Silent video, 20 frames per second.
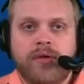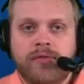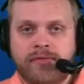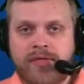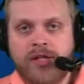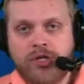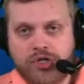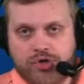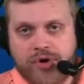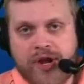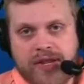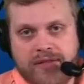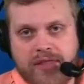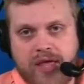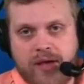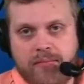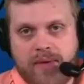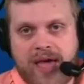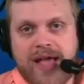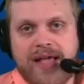then trade
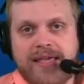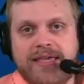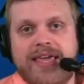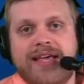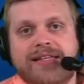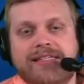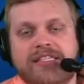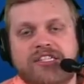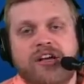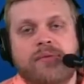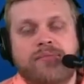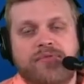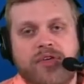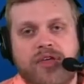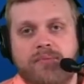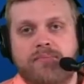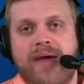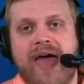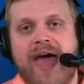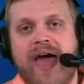them and get
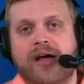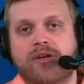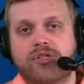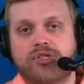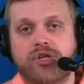something back.